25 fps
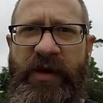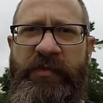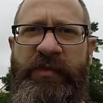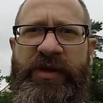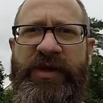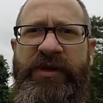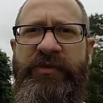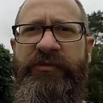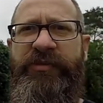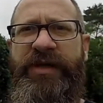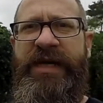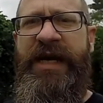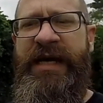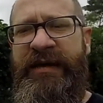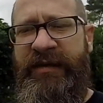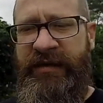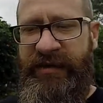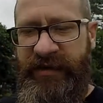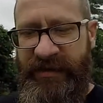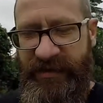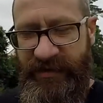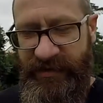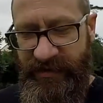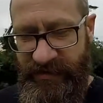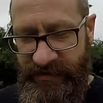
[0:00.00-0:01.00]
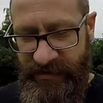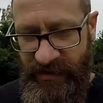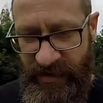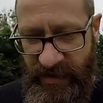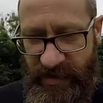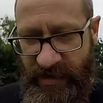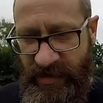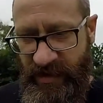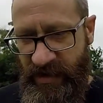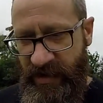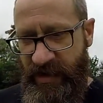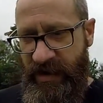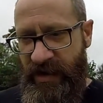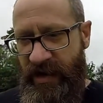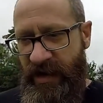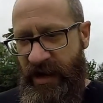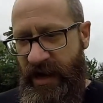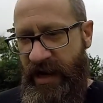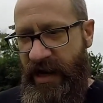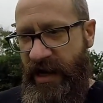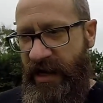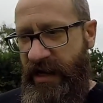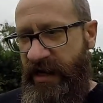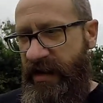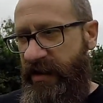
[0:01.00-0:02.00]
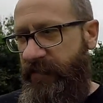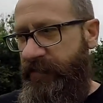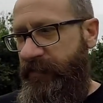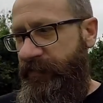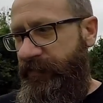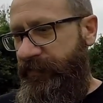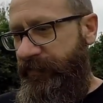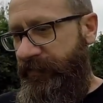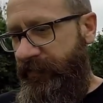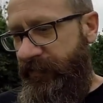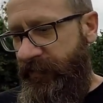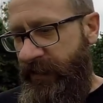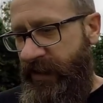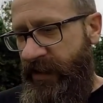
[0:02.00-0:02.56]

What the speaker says: But the reality is, so